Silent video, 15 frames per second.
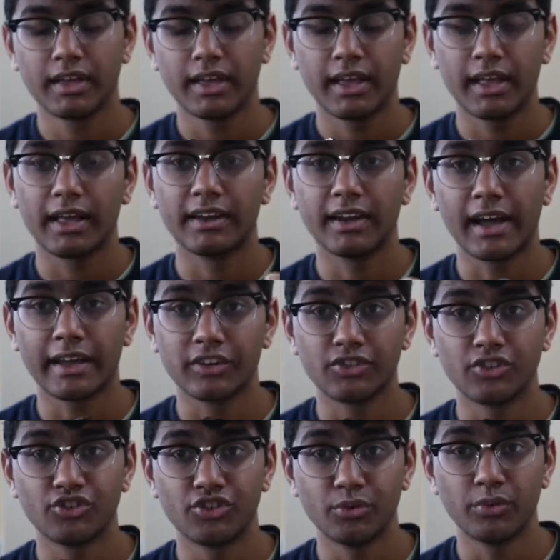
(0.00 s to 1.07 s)
and I can
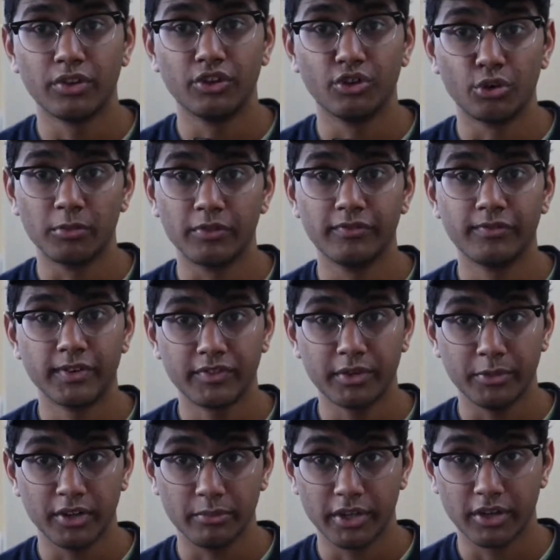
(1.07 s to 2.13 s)
just shoot with a normal
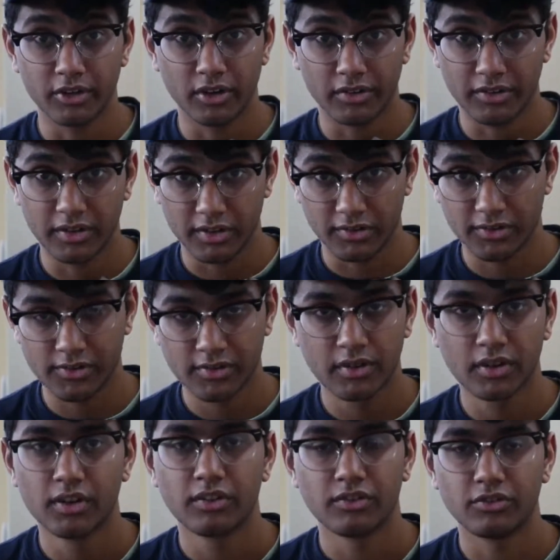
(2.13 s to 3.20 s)
50mm on this.
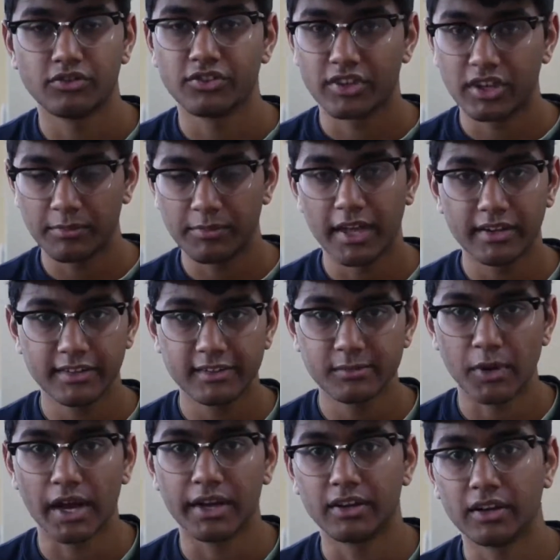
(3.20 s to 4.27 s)
So just keep that into
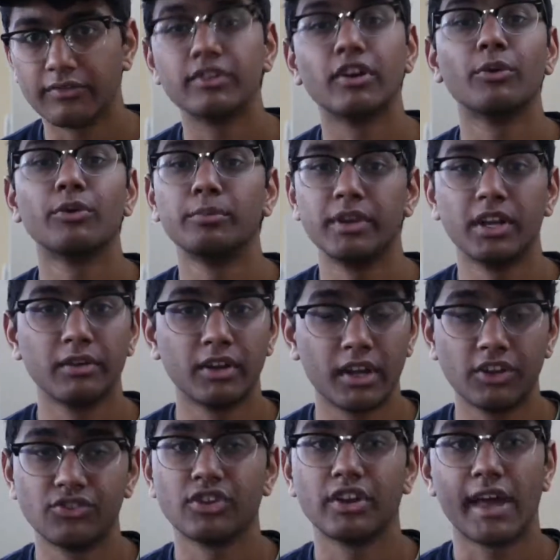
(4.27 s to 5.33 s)
mind. If you go to
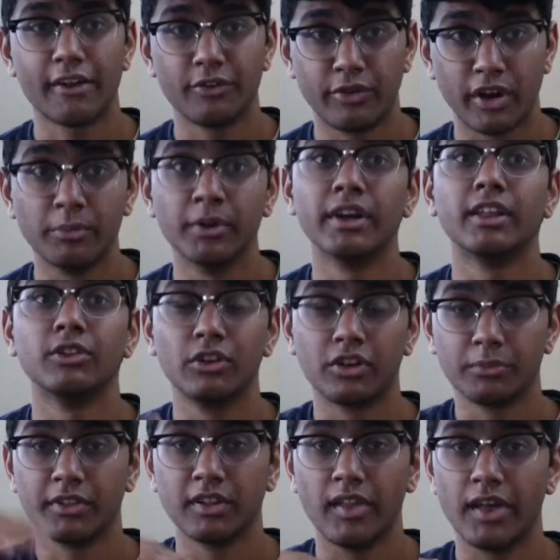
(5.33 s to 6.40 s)
B&H and Adorama and look
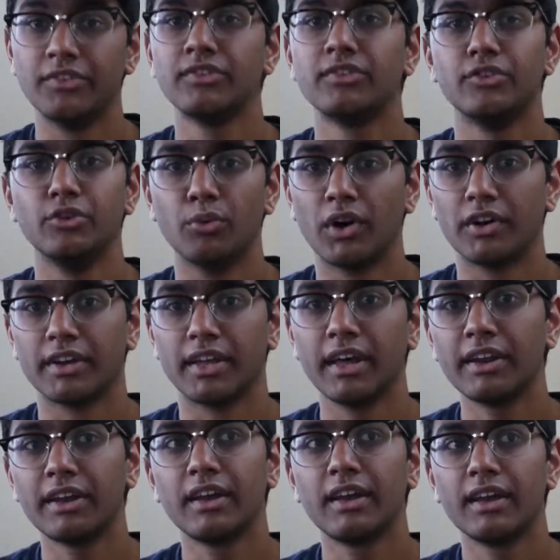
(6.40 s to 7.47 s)
up the lens you want to get,